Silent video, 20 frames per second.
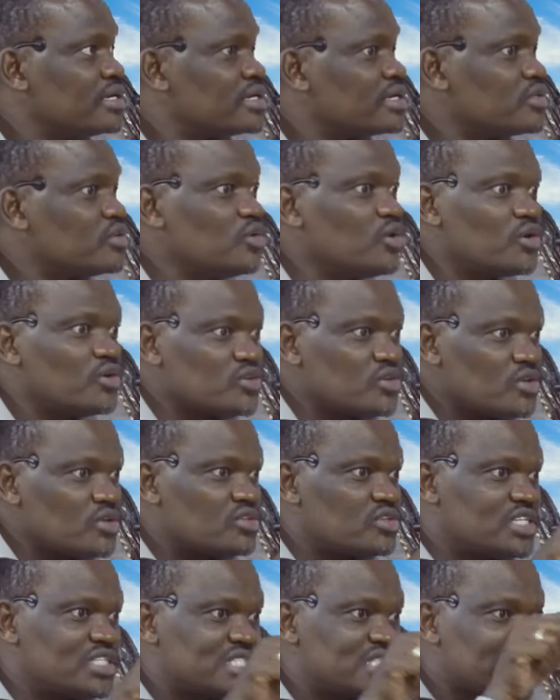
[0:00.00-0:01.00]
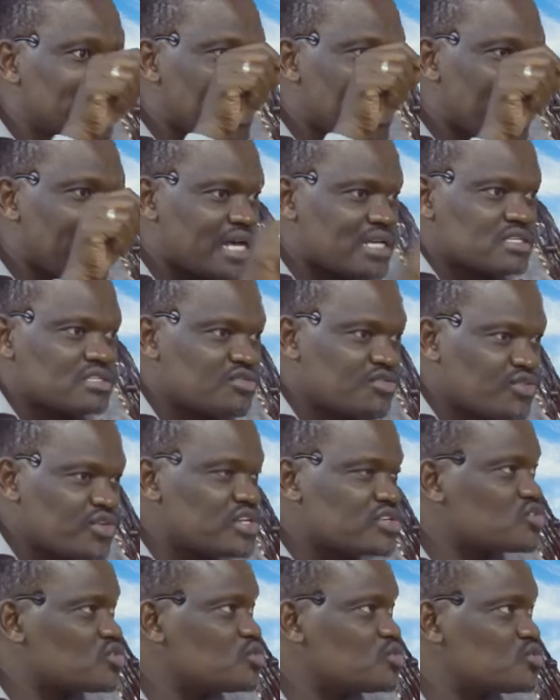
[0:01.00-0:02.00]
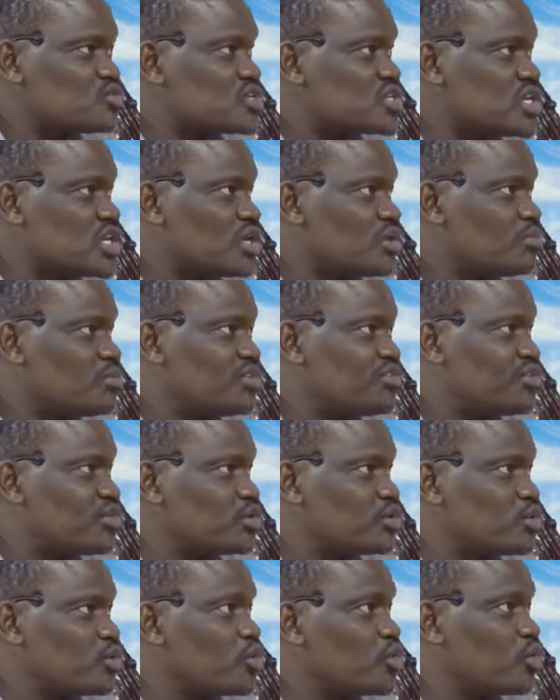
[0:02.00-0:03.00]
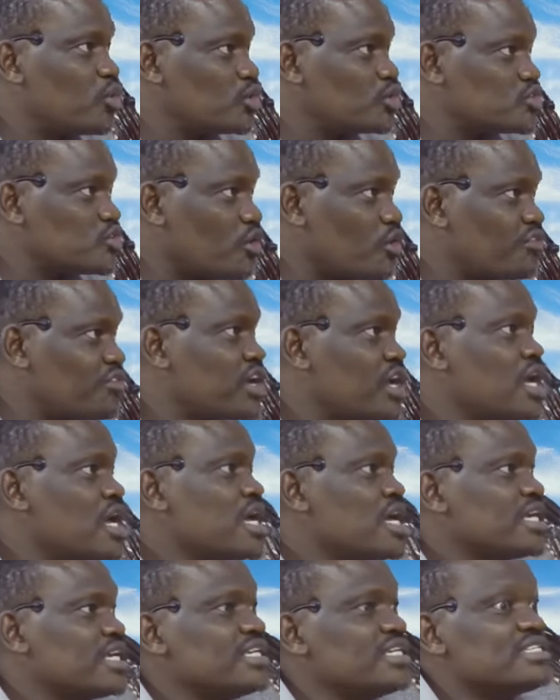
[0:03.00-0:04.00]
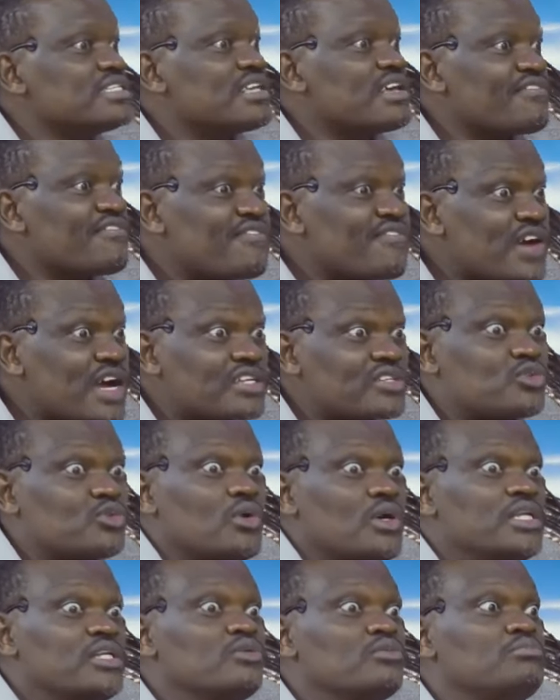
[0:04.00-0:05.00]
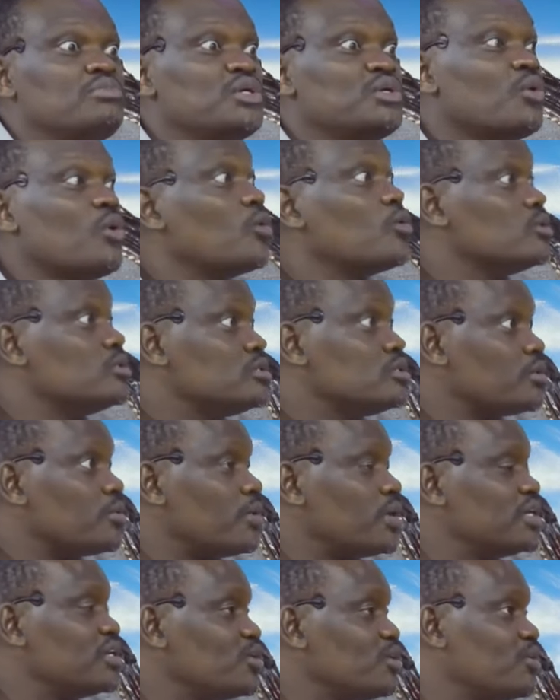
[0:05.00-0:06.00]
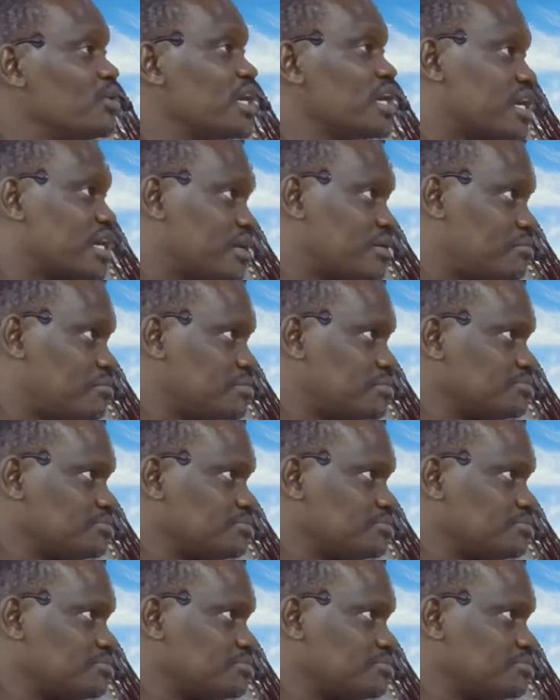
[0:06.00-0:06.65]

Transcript: Is the last face you see before you doze off is the first one you behold when you wake up.